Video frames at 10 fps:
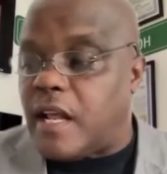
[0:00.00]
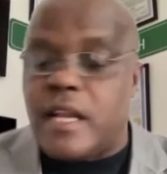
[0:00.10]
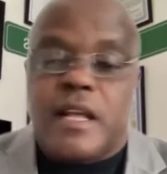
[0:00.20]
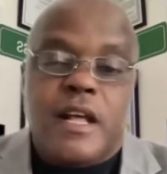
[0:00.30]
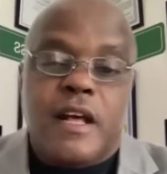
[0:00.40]

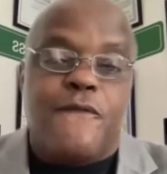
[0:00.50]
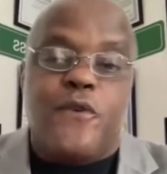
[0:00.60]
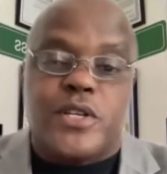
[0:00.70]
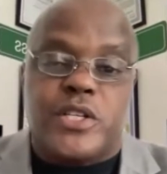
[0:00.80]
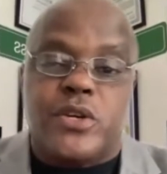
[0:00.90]
And a
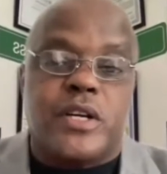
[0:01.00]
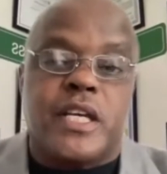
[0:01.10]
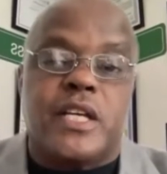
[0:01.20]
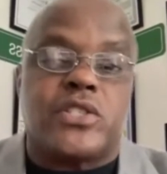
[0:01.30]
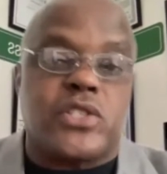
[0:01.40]
14-year-old
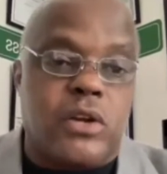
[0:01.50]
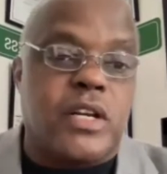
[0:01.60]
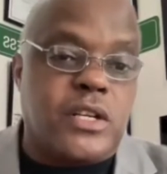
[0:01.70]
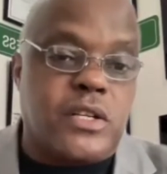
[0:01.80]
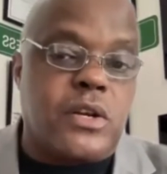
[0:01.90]
kid
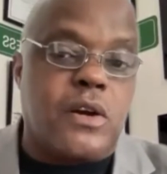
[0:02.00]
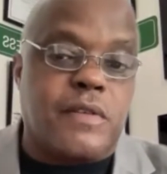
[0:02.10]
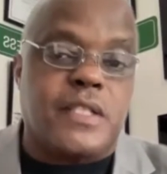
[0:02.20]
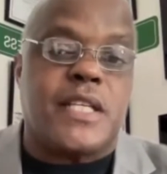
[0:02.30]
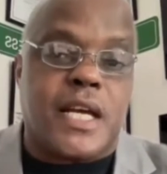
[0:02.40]
certainly deserved
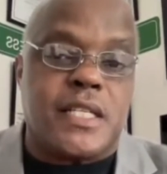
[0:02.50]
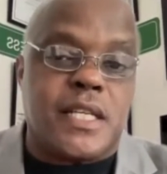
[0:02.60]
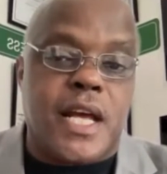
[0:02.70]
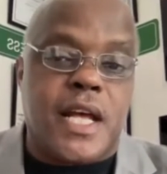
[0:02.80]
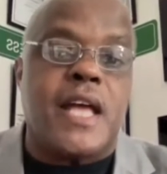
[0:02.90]
a second
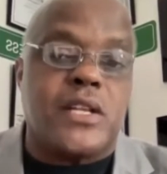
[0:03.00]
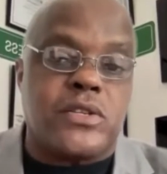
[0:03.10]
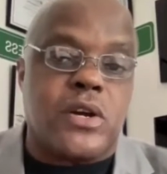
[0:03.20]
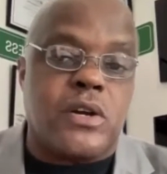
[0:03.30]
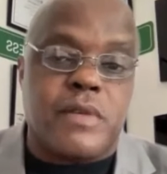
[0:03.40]
chance and
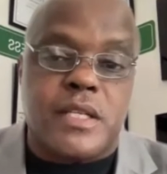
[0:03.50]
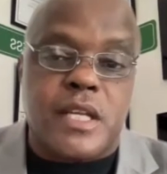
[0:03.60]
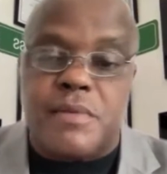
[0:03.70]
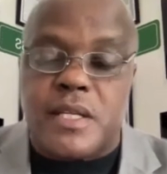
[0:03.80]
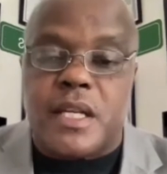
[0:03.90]
deserved
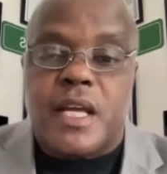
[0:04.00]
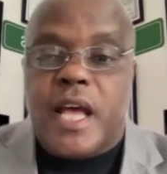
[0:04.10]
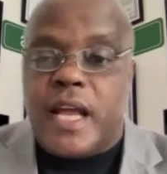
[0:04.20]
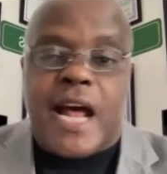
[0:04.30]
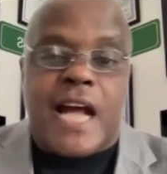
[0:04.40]
redemption,
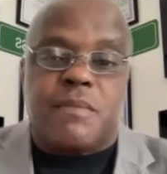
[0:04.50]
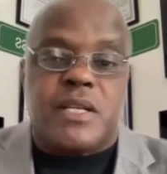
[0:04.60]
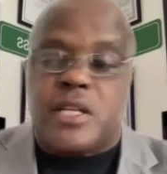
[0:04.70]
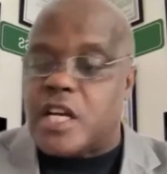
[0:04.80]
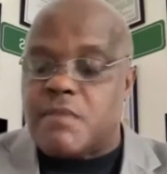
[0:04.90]
and not to be
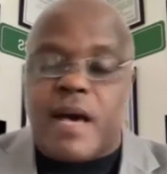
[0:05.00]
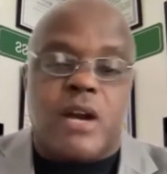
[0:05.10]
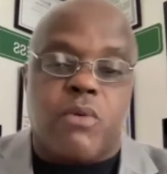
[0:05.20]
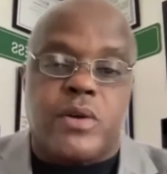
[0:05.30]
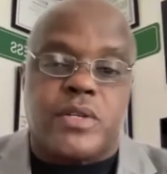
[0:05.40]
judged by
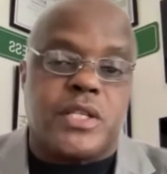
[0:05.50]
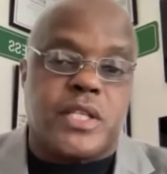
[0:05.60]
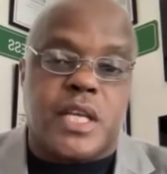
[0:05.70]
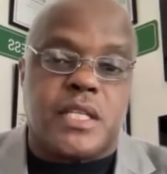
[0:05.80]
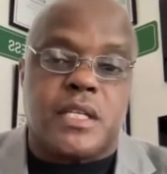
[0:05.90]
the worst
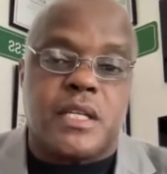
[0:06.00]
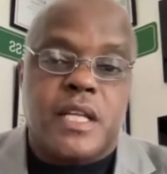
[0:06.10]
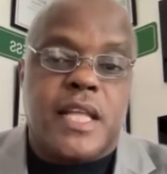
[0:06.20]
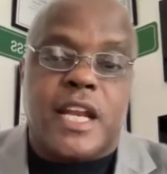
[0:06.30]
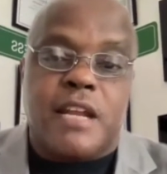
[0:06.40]
decision
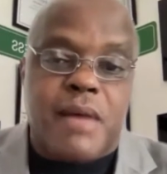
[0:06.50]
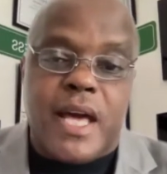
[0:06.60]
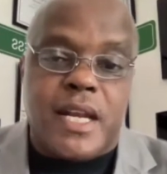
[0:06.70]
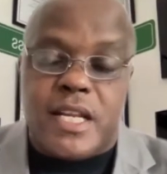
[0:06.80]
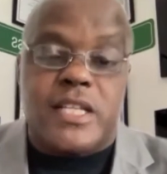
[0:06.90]
that he
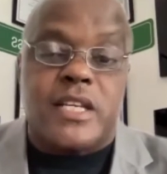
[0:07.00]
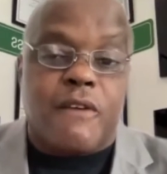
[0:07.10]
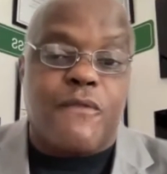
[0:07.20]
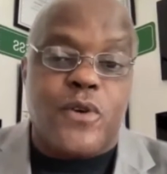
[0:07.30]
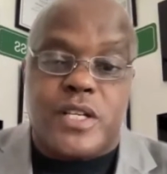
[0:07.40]
made in his
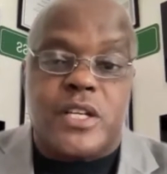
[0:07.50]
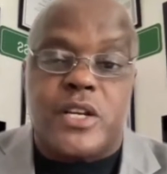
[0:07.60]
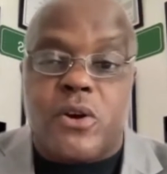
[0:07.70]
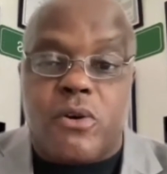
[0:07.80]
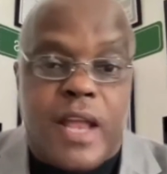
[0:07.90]
young
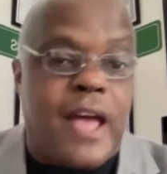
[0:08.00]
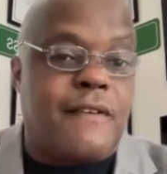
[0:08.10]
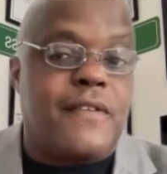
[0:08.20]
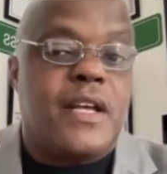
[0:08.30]
14-year-old life.